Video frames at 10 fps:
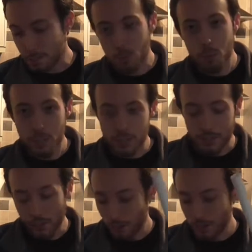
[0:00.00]
simple,
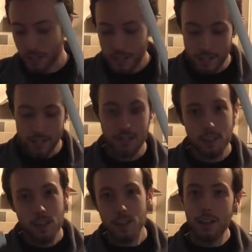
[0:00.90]
because all you need,
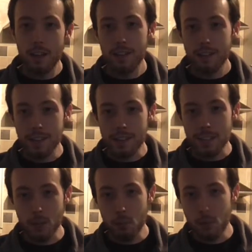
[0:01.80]

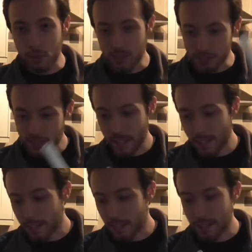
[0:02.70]
nice elbow thing
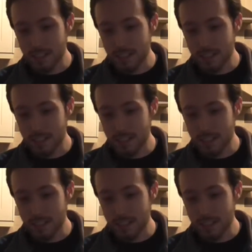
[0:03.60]
there,